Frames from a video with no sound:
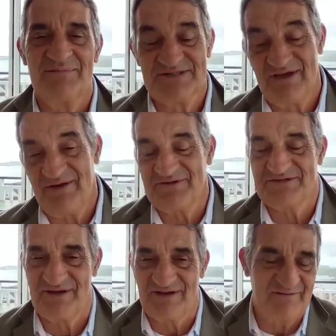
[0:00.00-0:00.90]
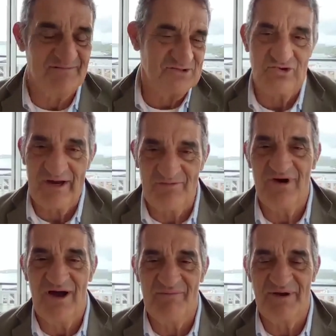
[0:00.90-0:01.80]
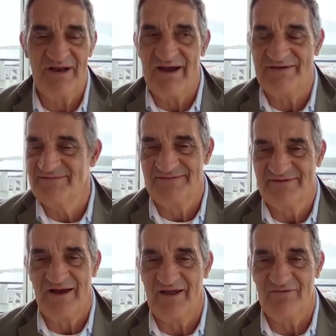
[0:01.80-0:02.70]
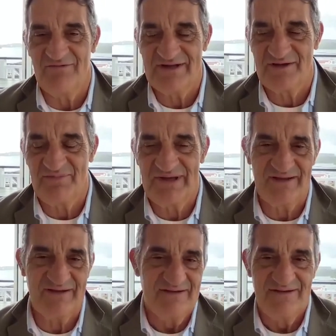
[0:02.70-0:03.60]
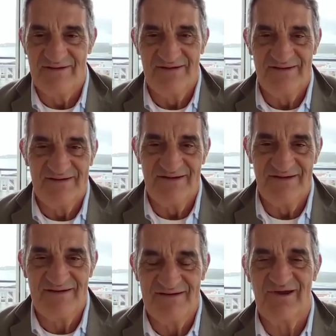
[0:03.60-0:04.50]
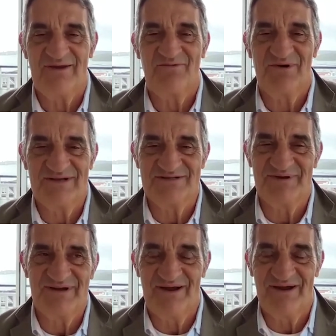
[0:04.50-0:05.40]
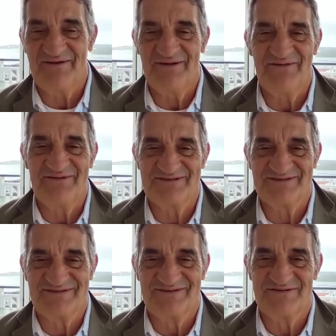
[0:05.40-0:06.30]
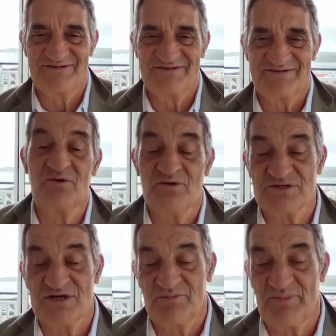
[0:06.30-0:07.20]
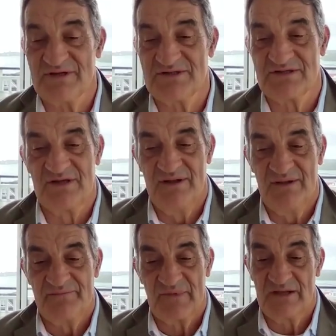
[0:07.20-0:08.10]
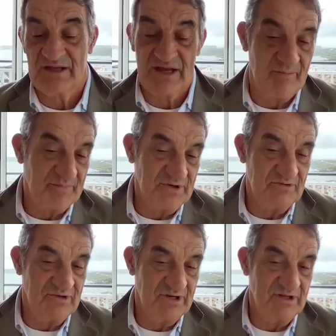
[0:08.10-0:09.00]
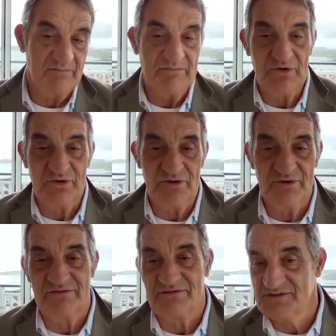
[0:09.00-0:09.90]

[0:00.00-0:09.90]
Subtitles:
So that was a great wine, but I don't really compare great wines. I mean, I don't know this, and it also depends the company you're in, the mood,